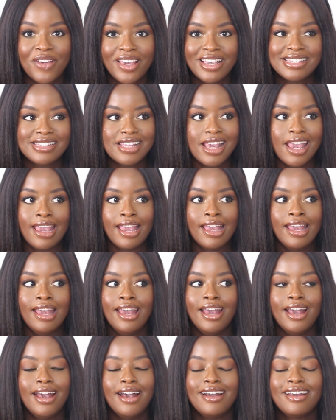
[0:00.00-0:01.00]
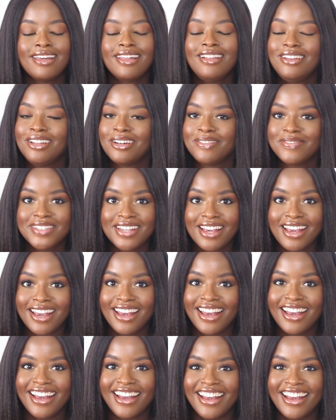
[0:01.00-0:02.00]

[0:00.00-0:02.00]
face thing. The girl loved it.